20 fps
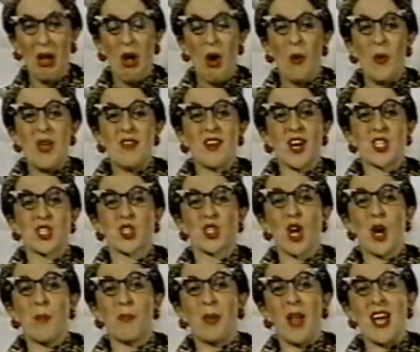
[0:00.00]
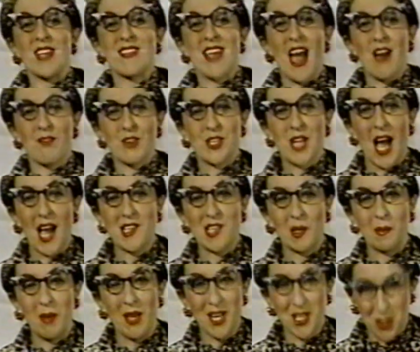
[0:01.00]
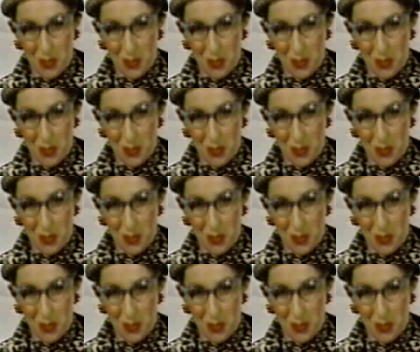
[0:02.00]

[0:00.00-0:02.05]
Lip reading: We've got surplus advertising minutes,